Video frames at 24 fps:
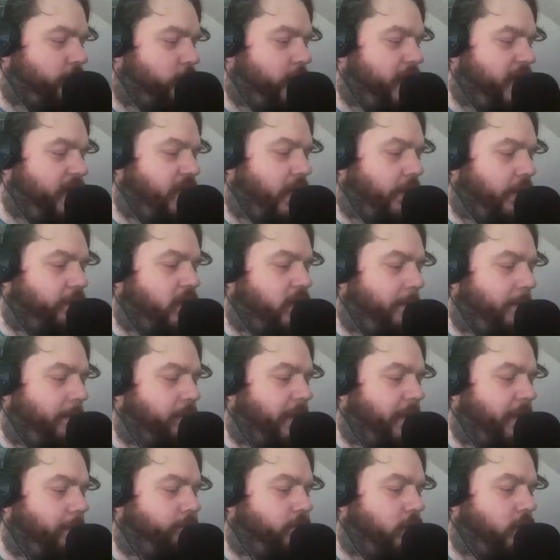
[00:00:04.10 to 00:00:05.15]
week, other
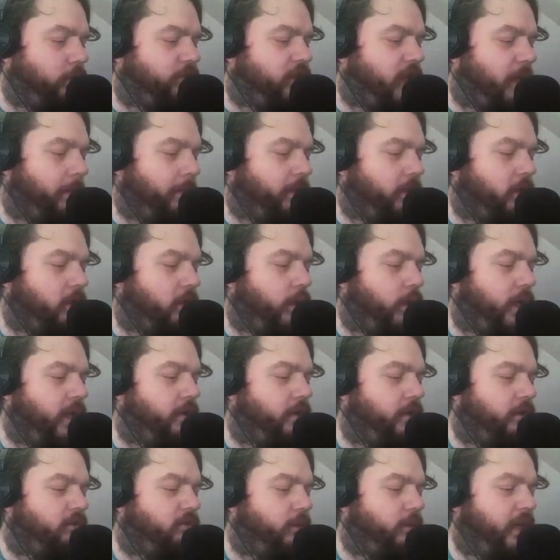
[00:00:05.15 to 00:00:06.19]
couple episodes coming your way
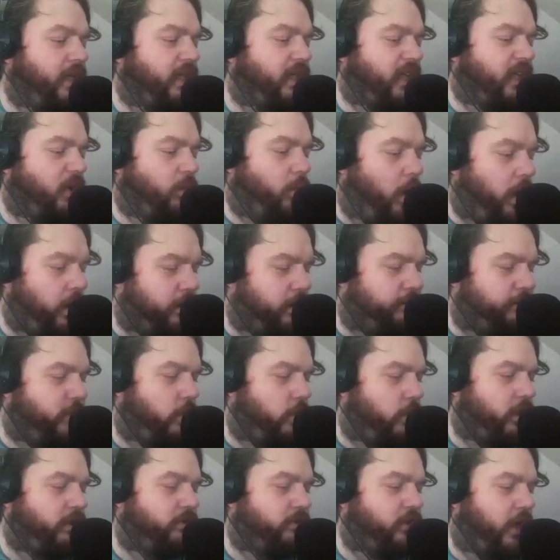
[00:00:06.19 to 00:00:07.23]
this week. And I wanted to
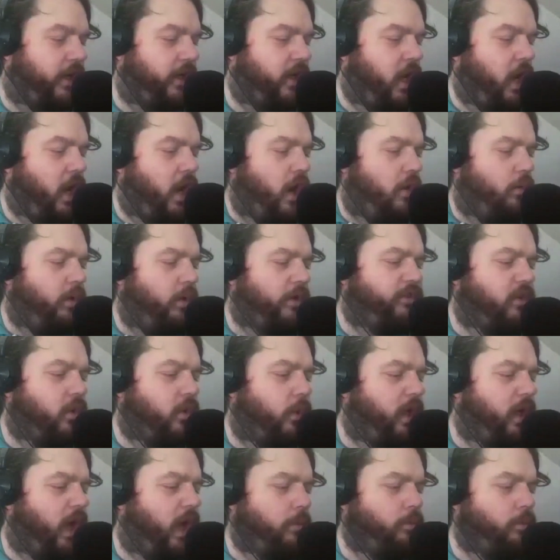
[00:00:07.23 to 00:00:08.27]
focus on what's
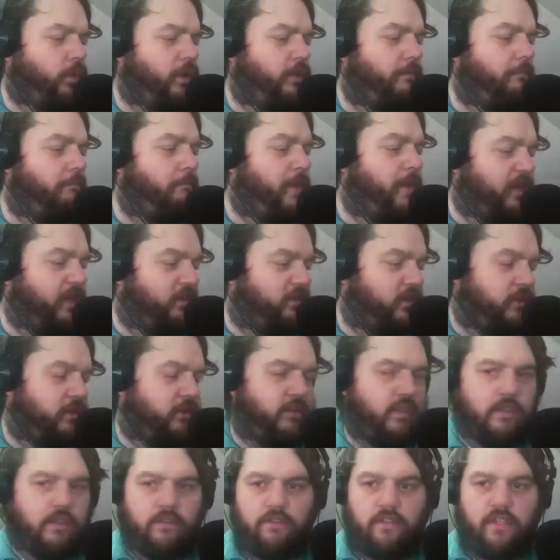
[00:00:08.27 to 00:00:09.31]
going on with
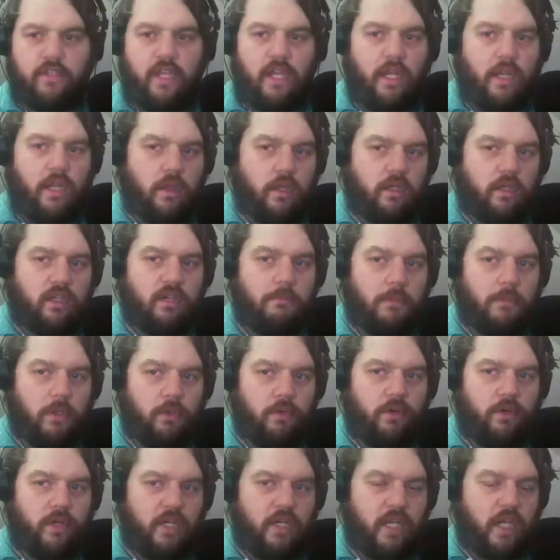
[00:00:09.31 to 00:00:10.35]
businesses in the
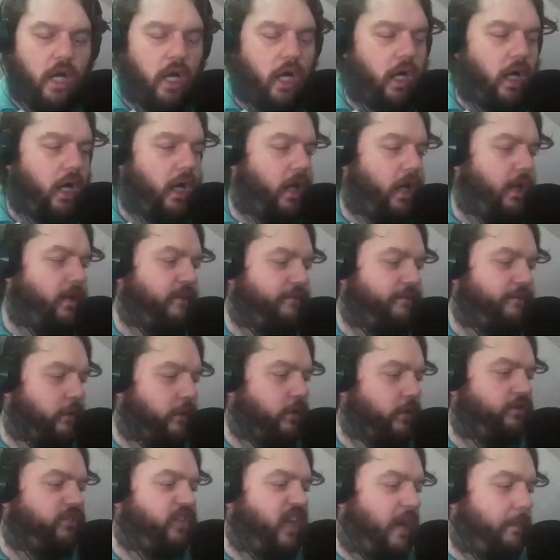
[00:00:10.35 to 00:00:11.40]
community on the
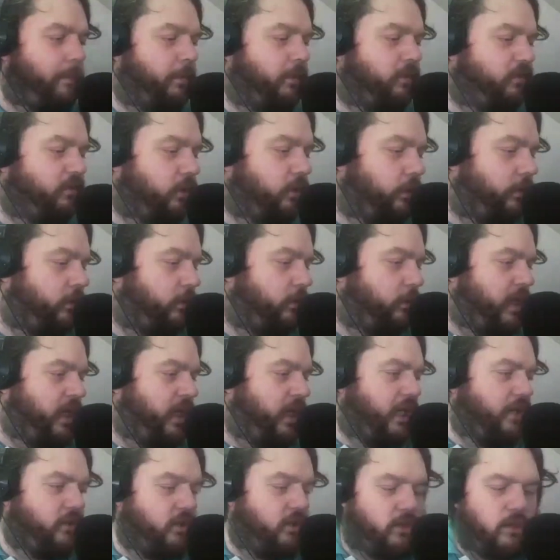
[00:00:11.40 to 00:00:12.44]
first episode of the
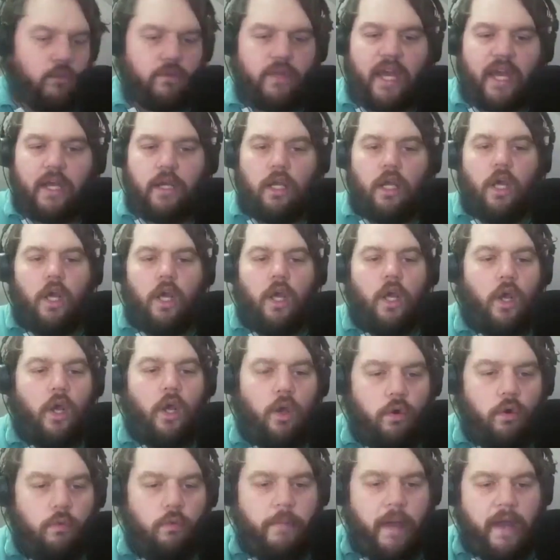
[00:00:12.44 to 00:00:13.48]
week. And to do that,
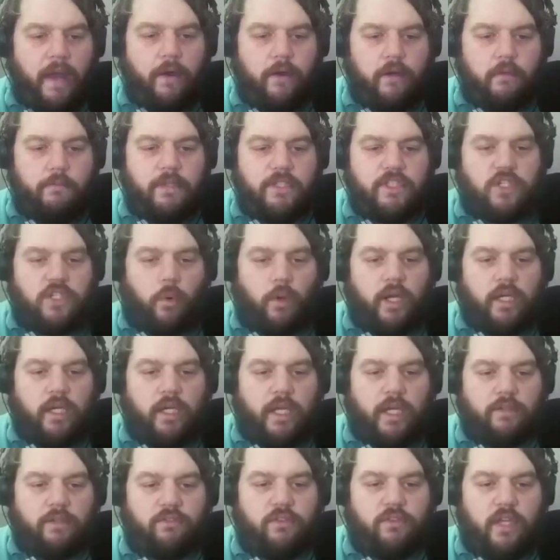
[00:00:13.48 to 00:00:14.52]
who better to be
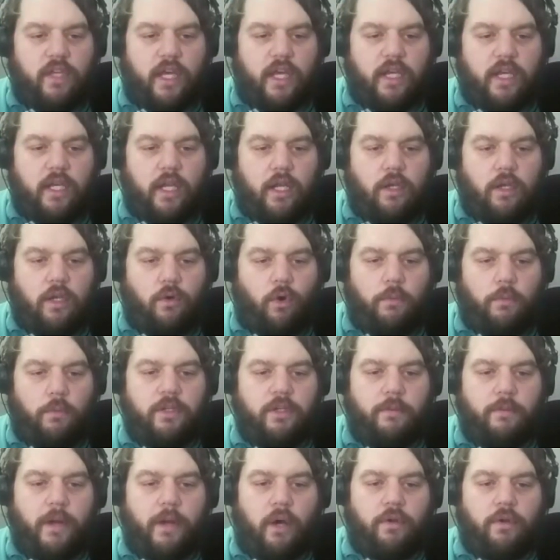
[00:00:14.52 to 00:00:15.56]
joining us than Norman
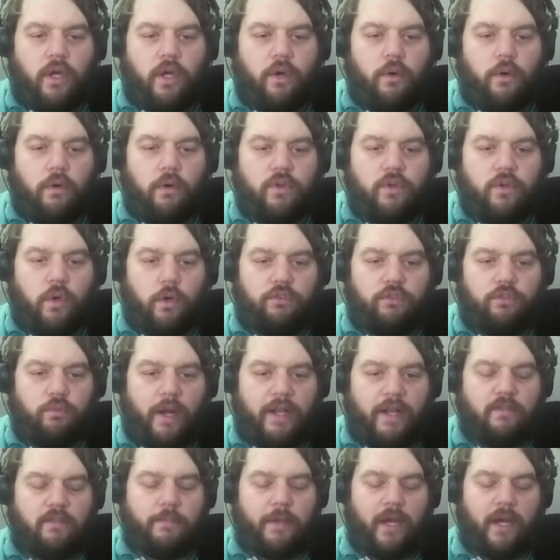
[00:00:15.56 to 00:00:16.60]
De Bono, who, of course,
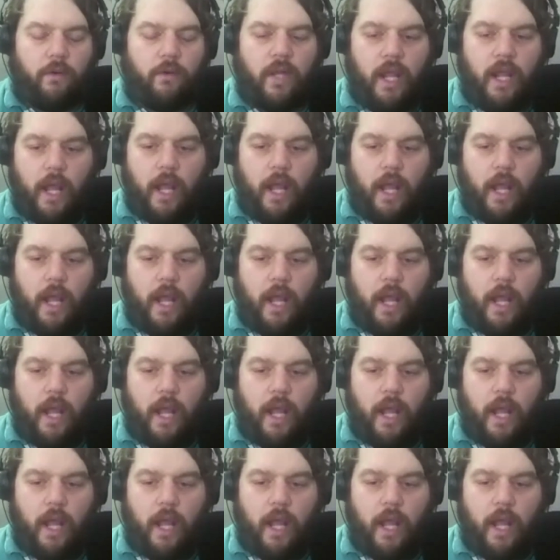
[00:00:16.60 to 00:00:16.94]
writes about